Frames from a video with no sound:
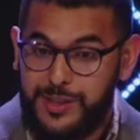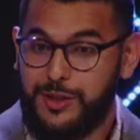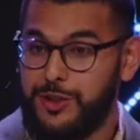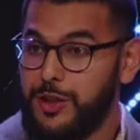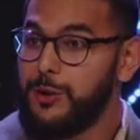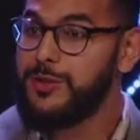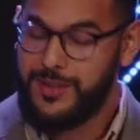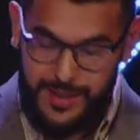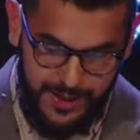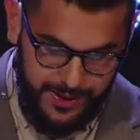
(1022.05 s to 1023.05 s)
to sow
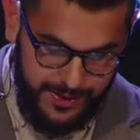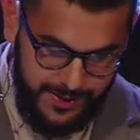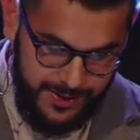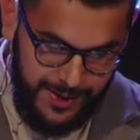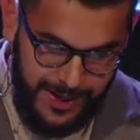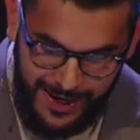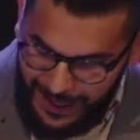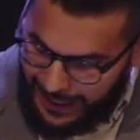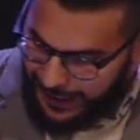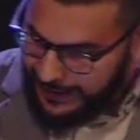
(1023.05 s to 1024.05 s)
seeds.
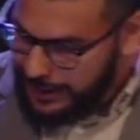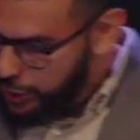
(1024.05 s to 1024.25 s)
And